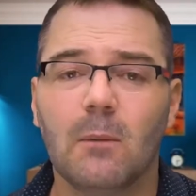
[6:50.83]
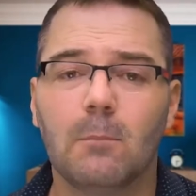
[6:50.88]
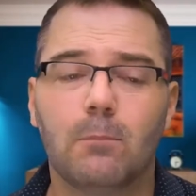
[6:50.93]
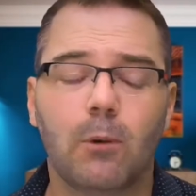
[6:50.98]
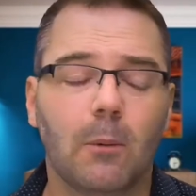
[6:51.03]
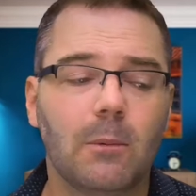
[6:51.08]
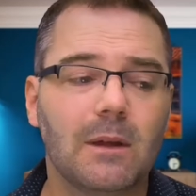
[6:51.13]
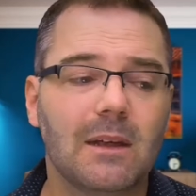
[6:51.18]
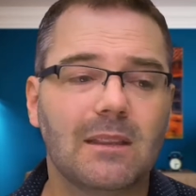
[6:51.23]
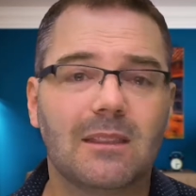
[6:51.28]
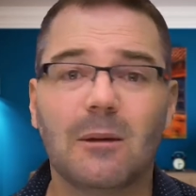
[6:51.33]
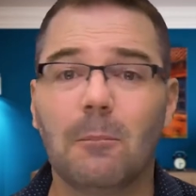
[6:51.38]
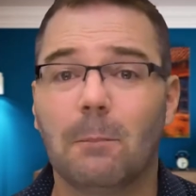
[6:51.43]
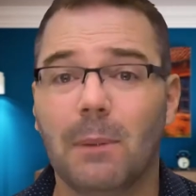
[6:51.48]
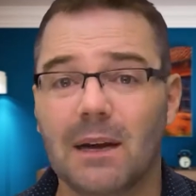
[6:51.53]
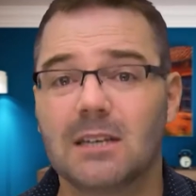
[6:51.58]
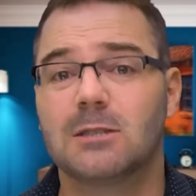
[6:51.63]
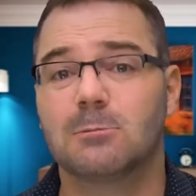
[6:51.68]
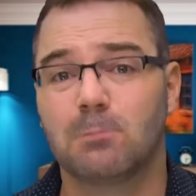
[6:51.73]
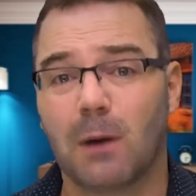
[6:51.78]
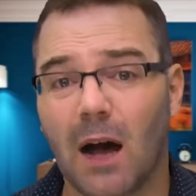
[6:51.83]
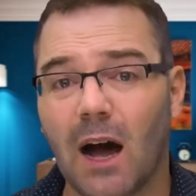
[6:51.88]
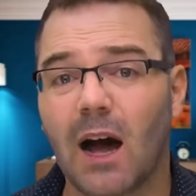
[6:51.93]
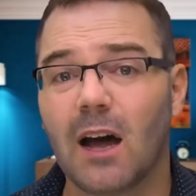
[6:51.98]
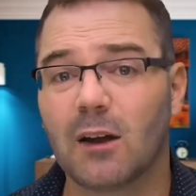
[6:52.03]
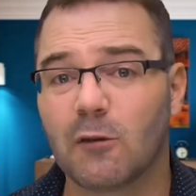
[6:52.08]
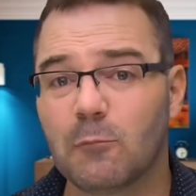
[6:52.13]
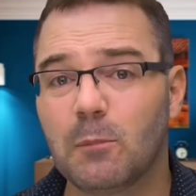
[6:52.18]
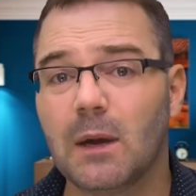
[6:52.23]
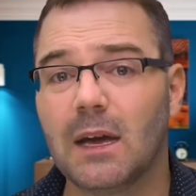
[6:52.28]
probably the best
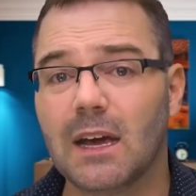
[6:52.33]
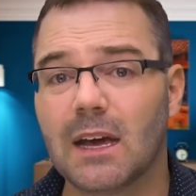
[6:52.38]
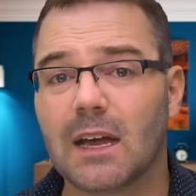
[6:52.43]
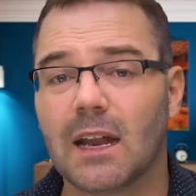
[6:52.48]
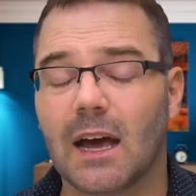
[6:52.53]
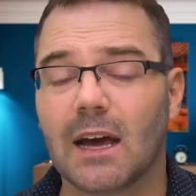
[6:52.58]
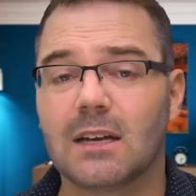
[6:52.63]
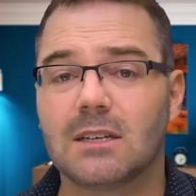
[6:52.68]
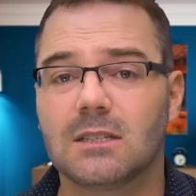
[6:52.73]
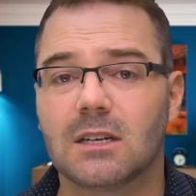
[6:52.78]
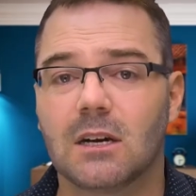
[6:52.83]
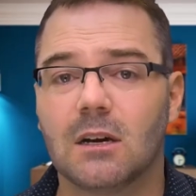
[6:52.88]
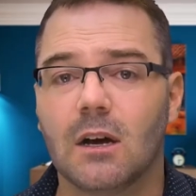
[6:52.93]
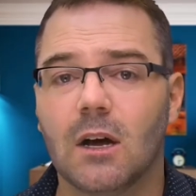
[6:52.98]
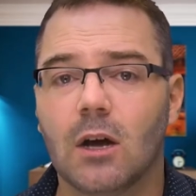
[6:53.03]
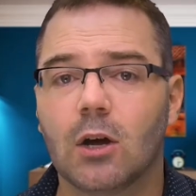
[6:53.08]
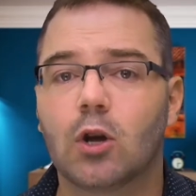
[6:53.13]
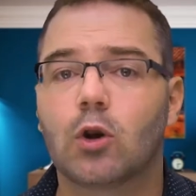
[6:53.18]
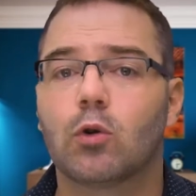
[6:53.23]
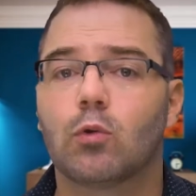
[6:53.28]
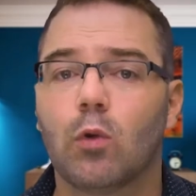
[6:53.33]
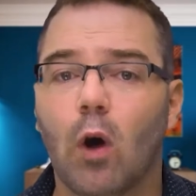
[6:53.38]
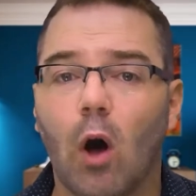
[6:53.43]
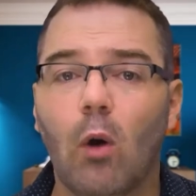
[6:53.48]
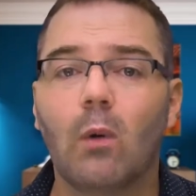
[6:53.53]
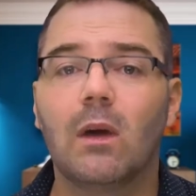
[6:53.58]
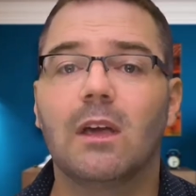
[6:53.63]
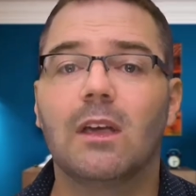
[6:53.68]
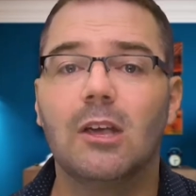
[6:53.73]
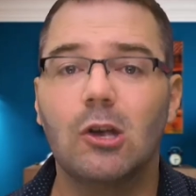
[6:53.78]
part of being an actor,
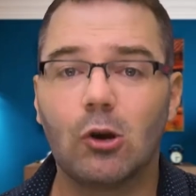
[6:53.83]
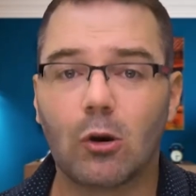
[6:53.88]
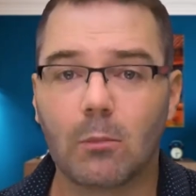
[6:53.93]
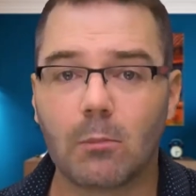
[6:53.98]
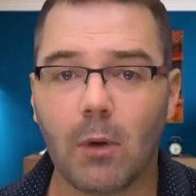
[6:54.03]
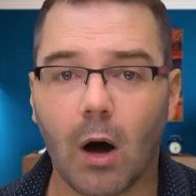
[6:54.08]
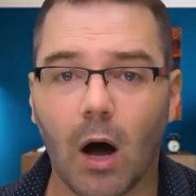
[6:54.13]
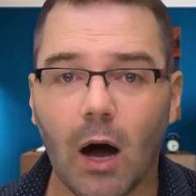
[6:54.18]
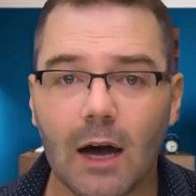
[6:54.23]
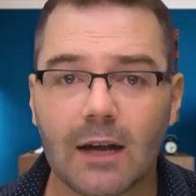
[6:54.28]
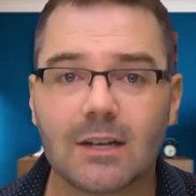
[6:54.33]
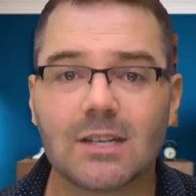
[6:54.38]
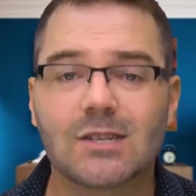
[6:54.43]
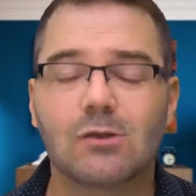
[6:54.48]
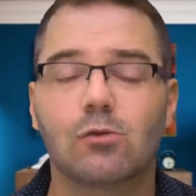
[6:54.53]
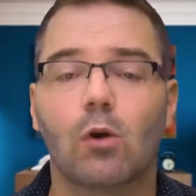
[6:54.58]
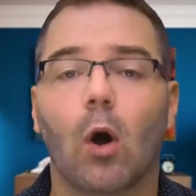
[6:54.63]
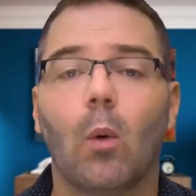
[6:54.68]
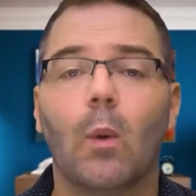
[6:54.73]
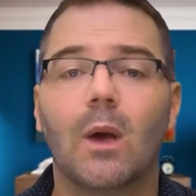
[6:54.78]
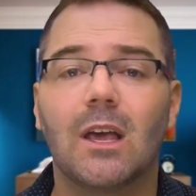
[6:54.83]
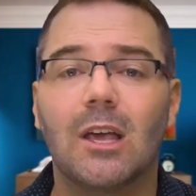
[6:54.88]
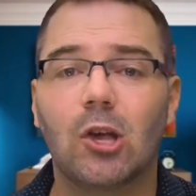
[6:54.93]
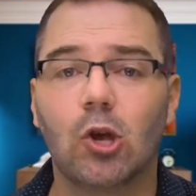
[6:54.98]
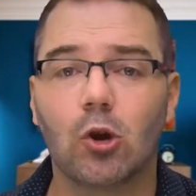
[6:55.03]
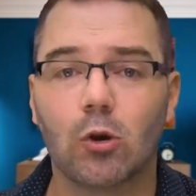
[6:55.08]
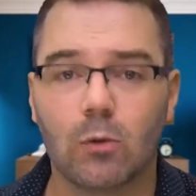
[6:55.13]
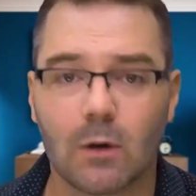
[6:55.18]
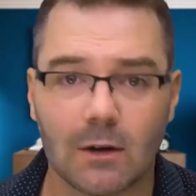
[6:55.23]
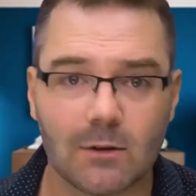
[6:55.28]
growing your mind, growing
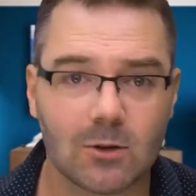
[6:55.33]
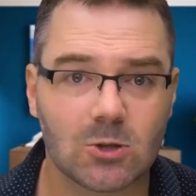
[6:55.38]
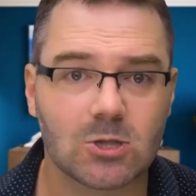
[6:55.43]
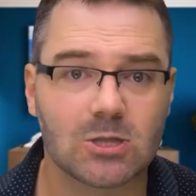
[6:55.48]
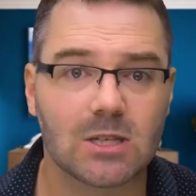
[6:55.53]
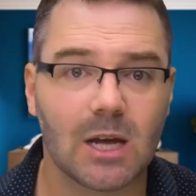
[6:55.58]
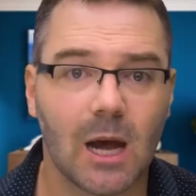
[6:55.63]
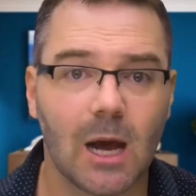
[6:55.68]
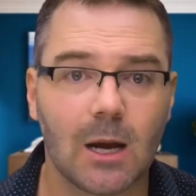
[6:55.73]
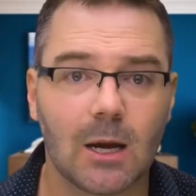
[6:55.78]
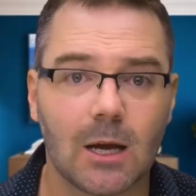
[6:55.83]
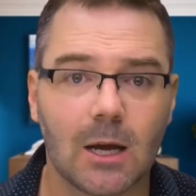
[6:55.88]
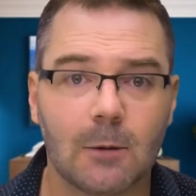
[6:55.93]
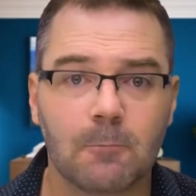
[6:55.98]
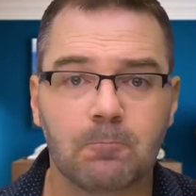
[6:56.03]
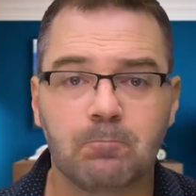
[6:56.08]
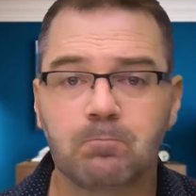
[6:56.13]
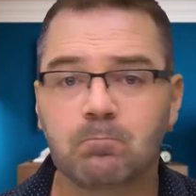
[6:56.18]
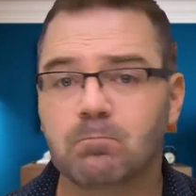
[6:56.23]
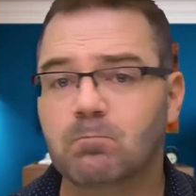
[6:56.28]
your understanding